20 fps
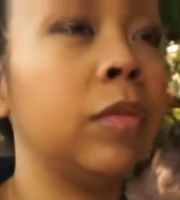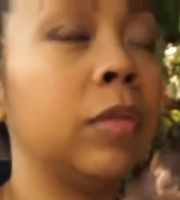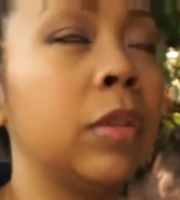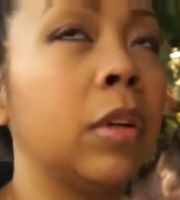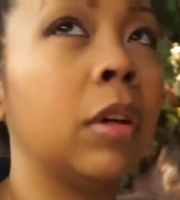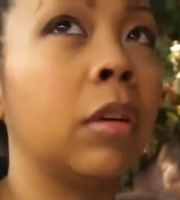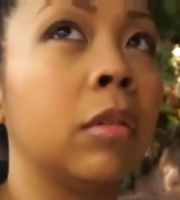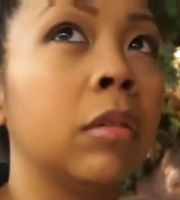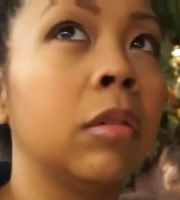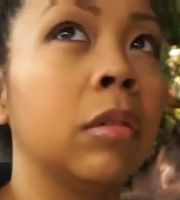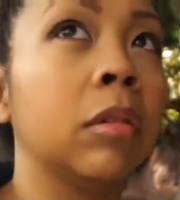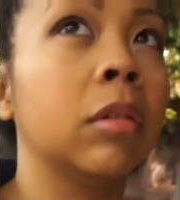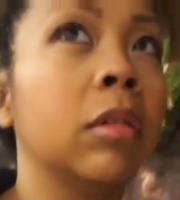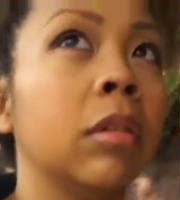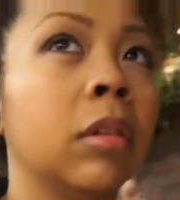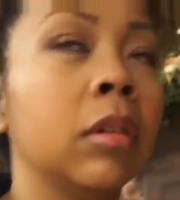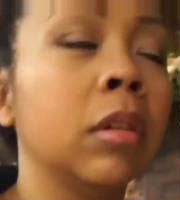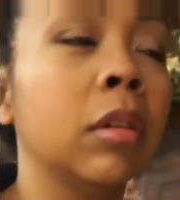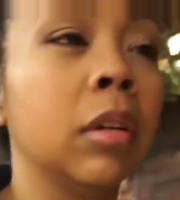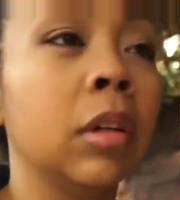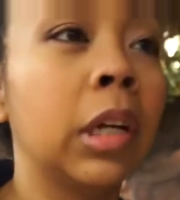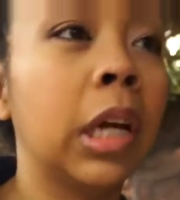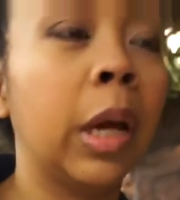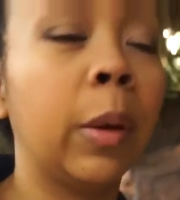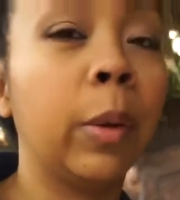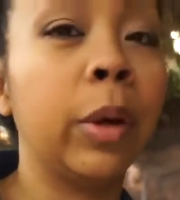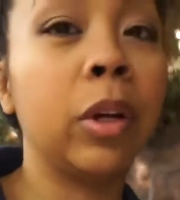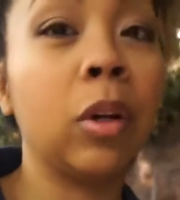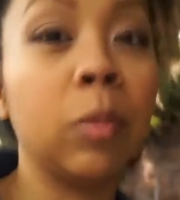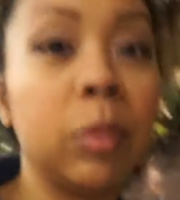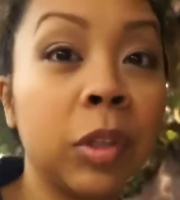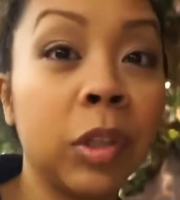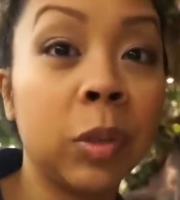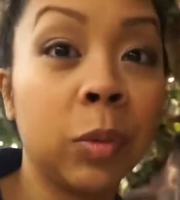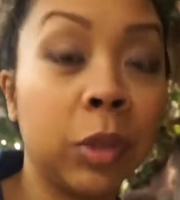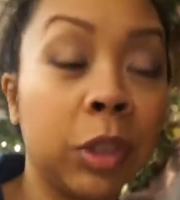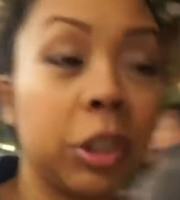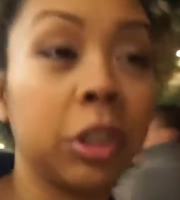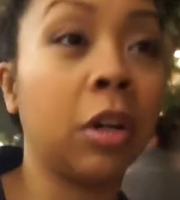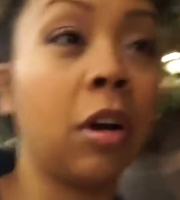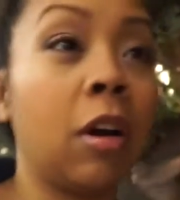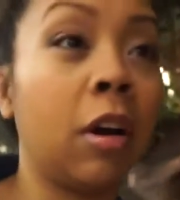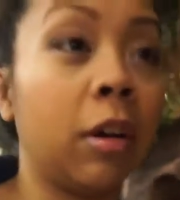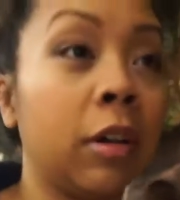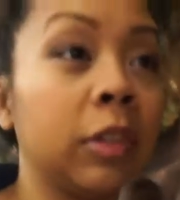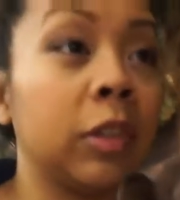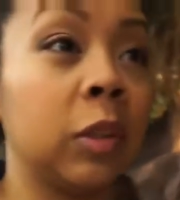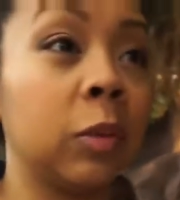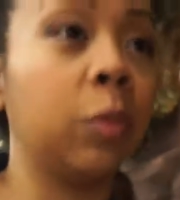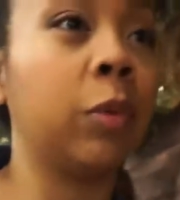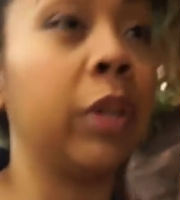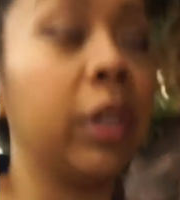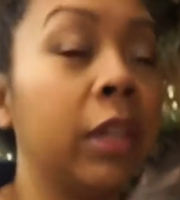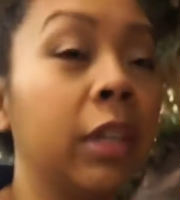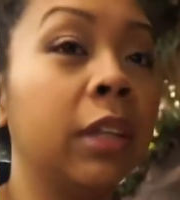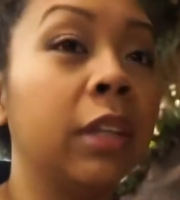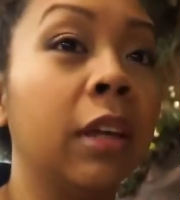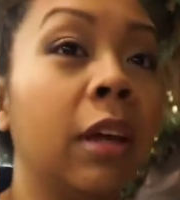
No, I went home to switch cars with